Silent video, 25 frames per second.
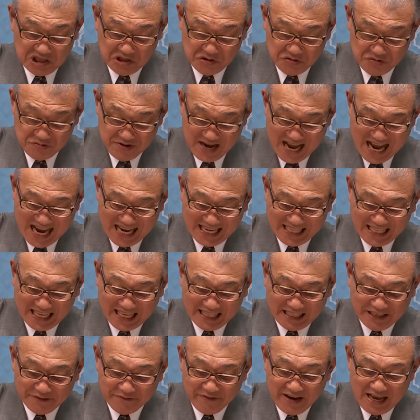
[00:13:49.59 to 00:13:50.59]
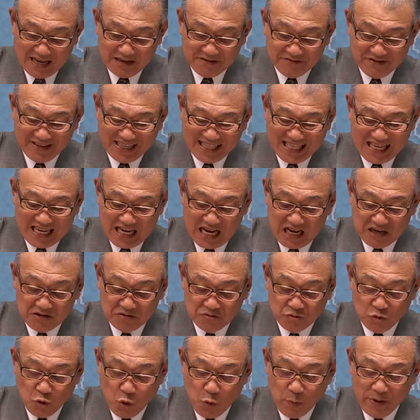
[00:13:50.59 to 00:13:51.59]
to identify critical
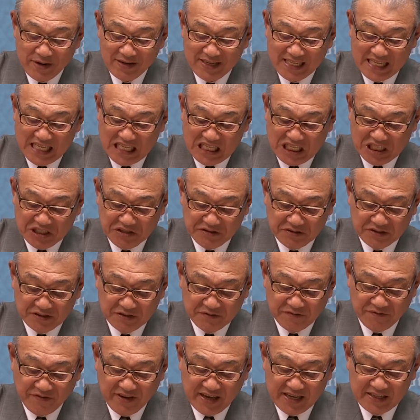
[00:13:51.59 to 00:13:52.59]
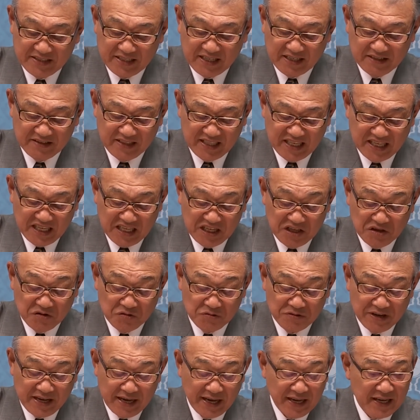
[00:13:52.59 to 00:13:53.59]
global issues facing the
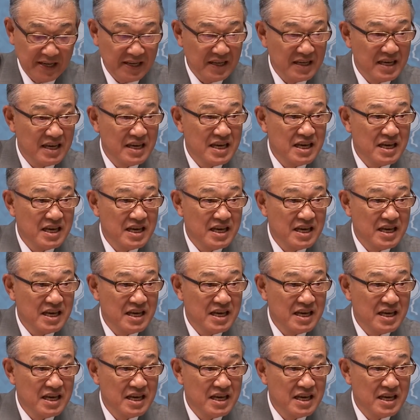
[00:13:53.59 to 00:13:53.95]
UK,